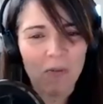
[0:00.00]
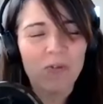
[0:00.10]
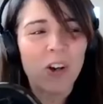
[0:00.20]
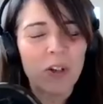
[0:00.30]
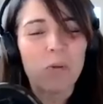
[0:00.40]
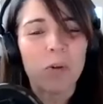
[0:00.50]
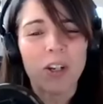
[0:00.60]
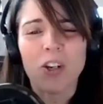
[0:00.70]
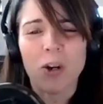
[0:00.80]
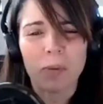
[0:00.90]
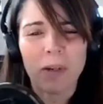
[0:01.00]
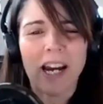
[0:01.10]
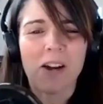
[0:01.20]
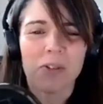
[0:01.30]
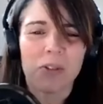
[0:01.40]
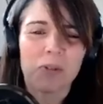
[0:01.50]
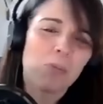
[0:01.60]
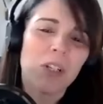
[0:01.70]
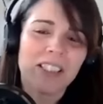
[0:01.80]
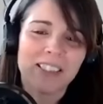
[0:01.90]
very weird coming out was
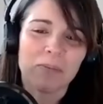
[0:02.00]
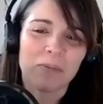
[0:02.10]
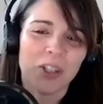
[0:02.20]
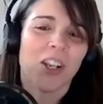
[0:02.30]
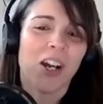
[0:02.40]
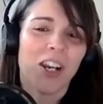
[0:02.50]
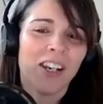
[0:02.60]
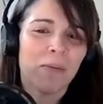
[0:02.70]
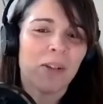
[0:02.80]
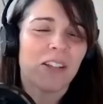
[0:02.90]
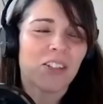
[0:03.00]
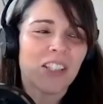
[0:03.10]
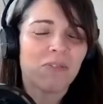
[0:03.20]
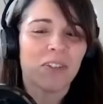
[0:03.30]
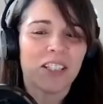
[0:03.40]
pretty slim to none. I mean, there's definitely